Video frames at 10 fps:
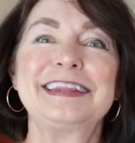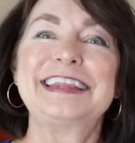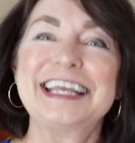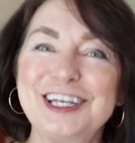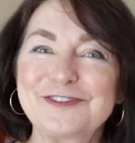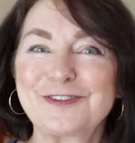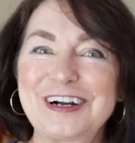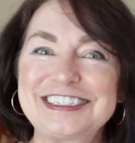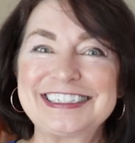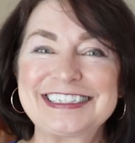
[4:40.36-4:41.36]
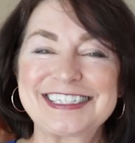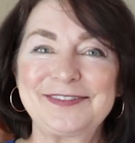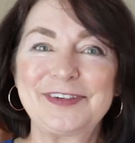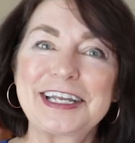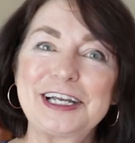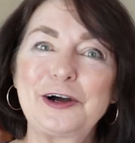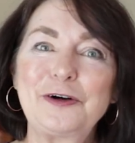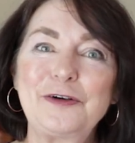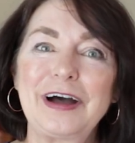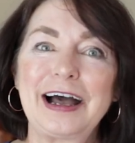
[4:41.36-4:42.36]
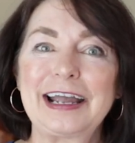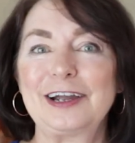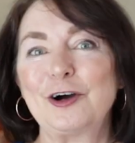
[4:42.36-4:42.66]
Thank you for watching this video. I